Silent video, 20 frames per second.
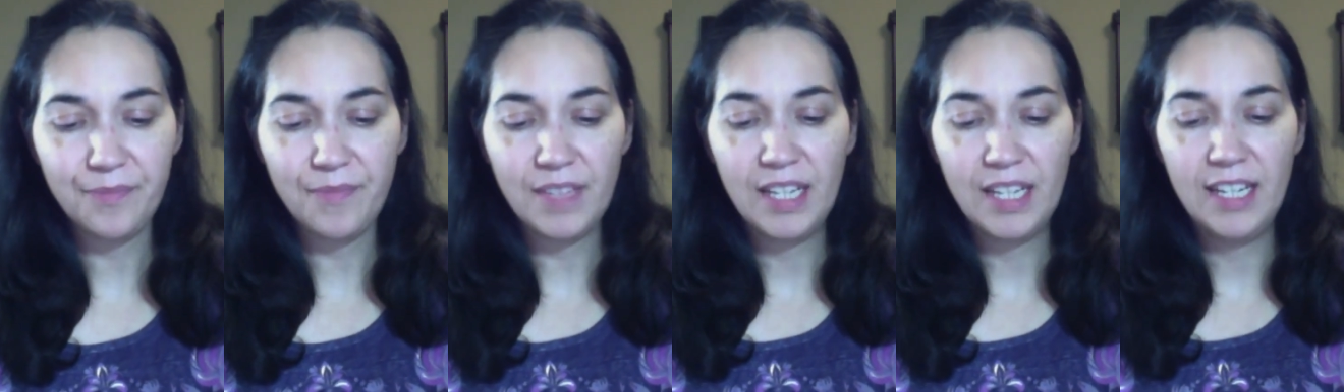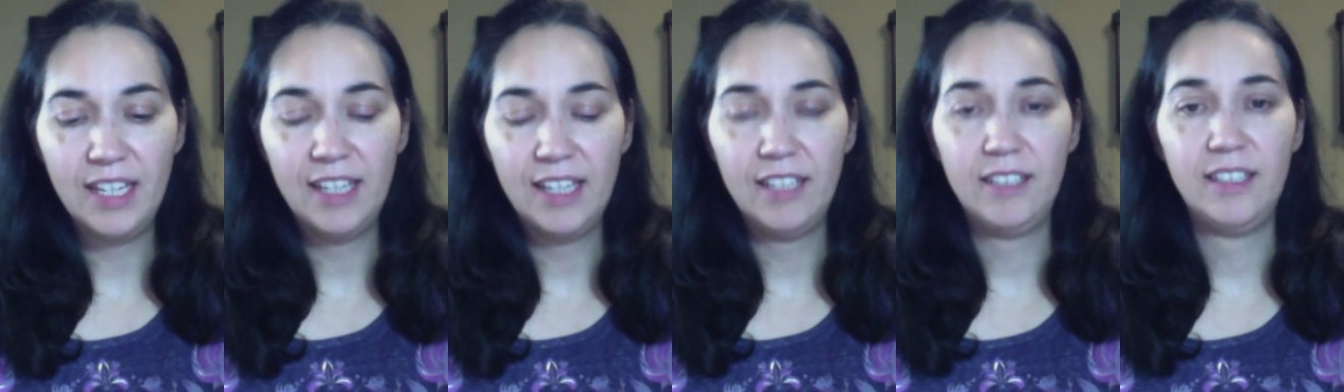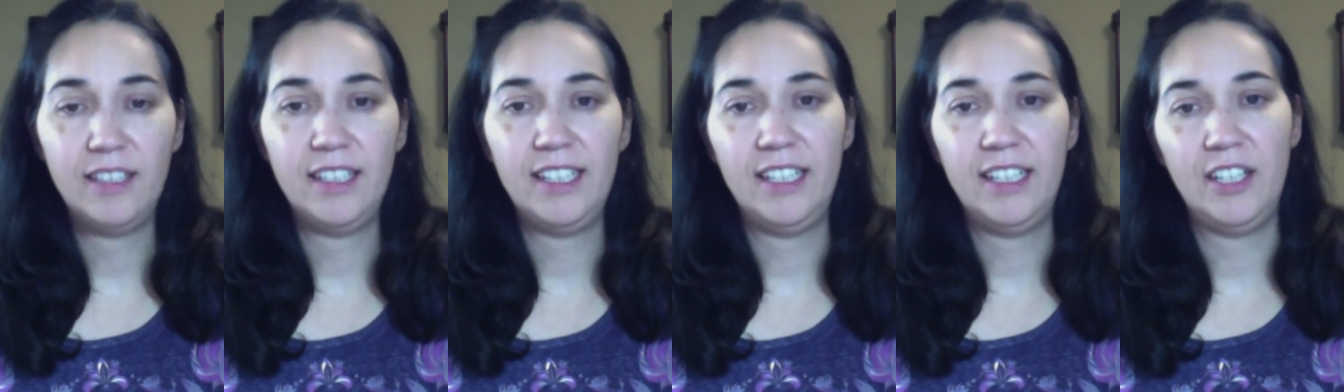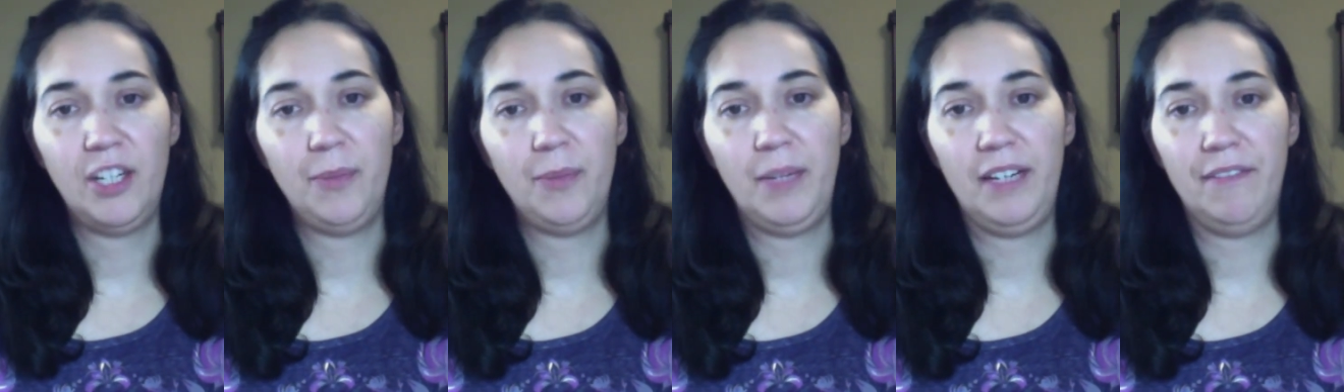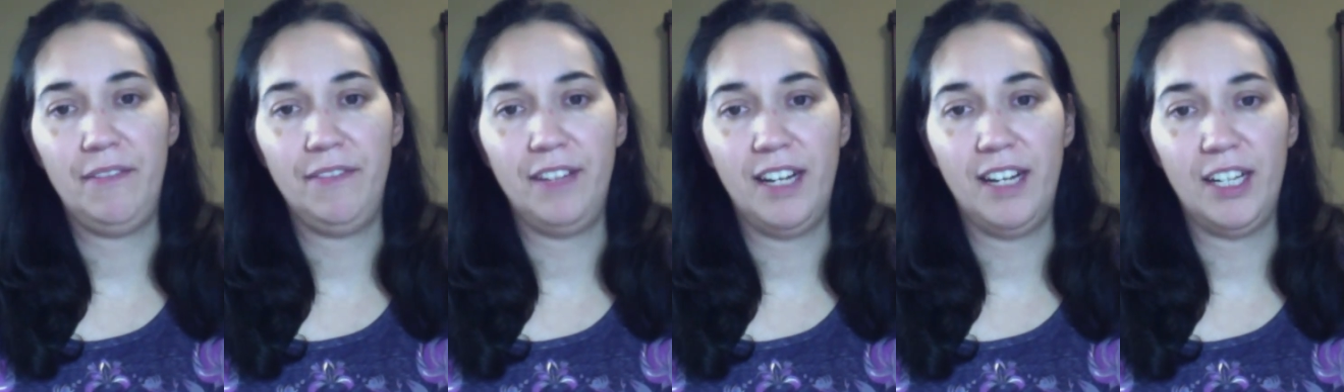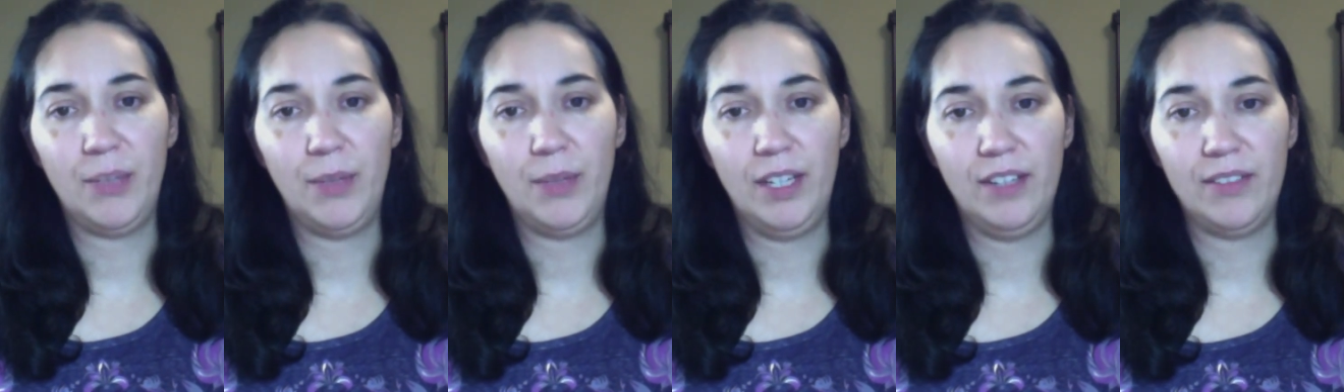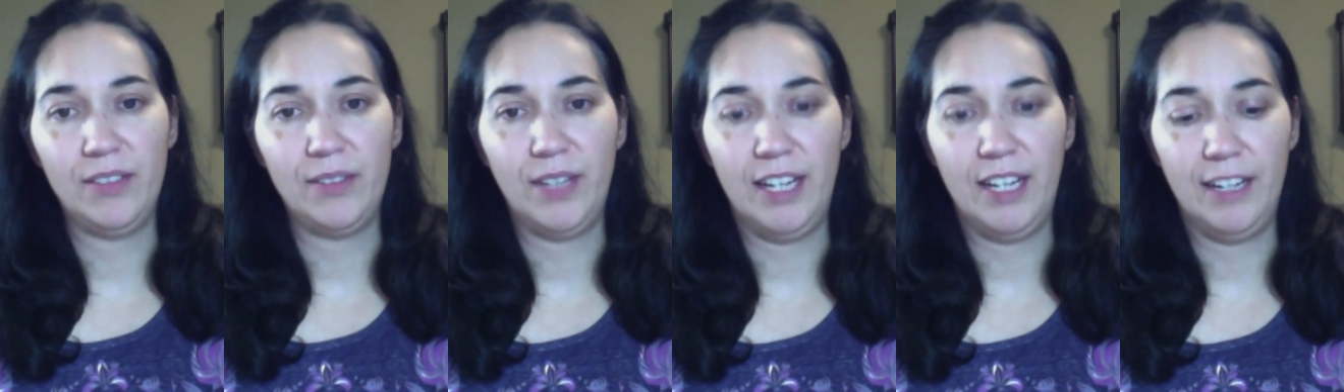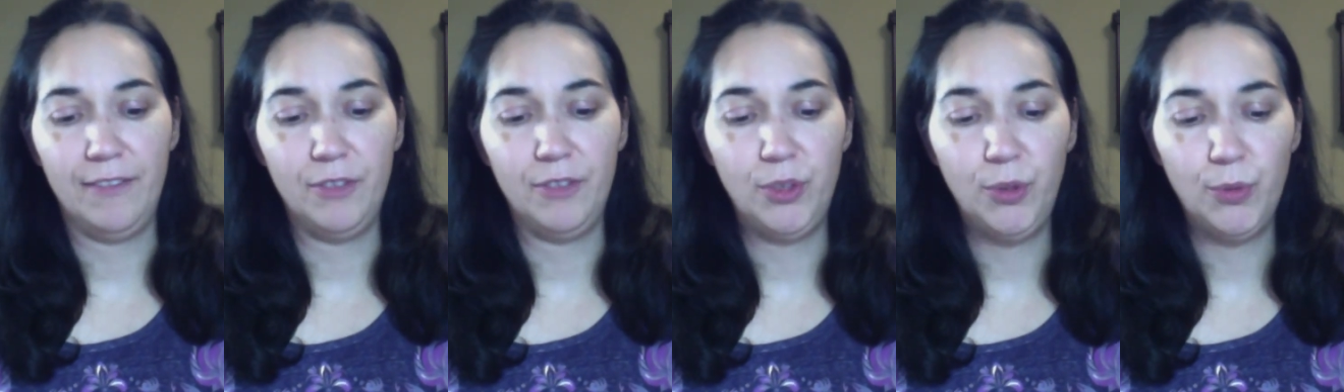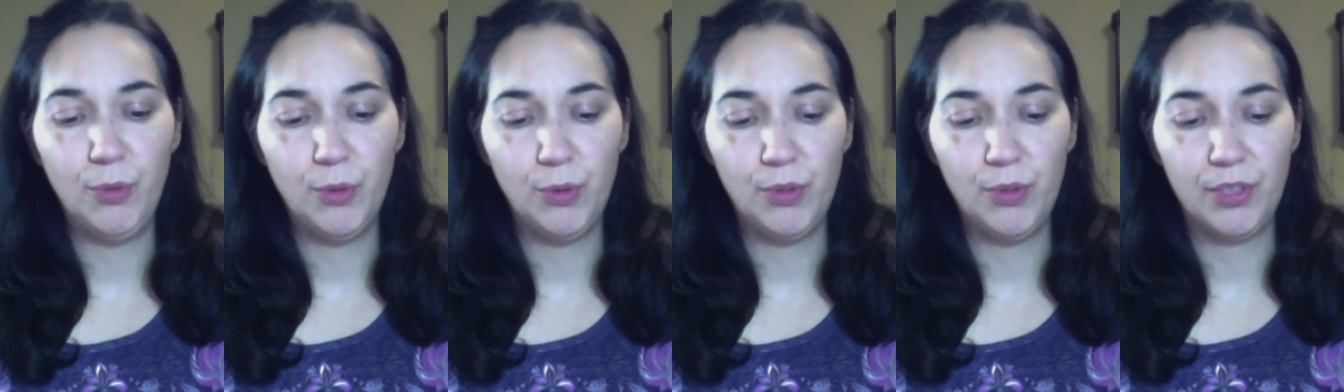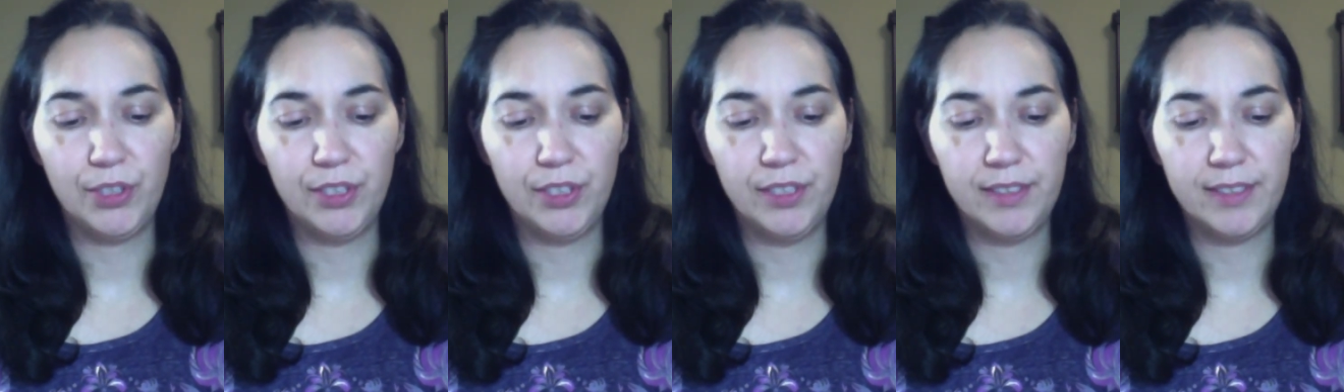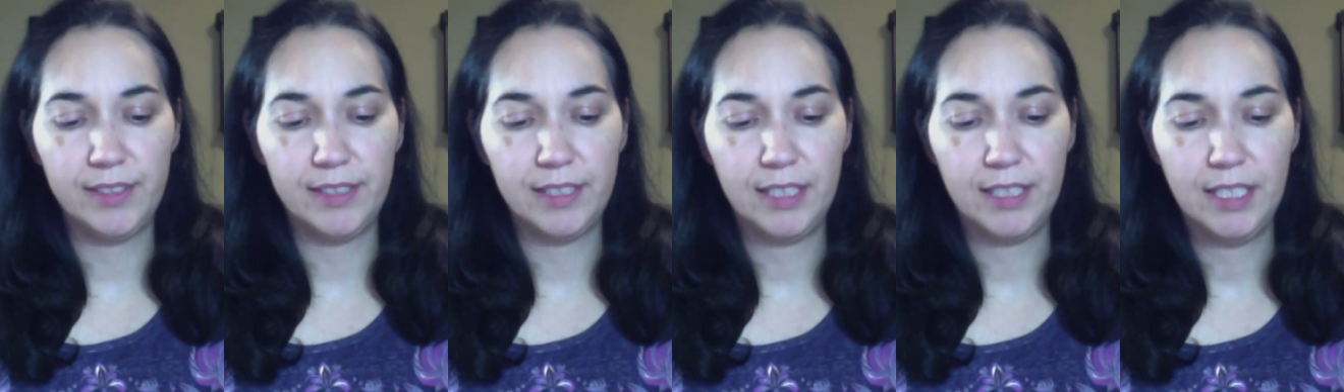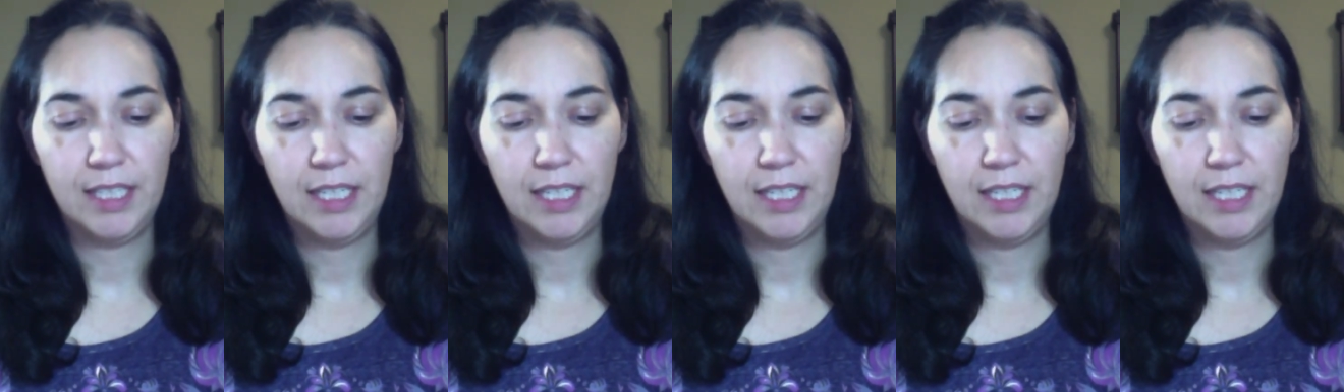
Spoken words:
And in our main flock, we also have 2 roosters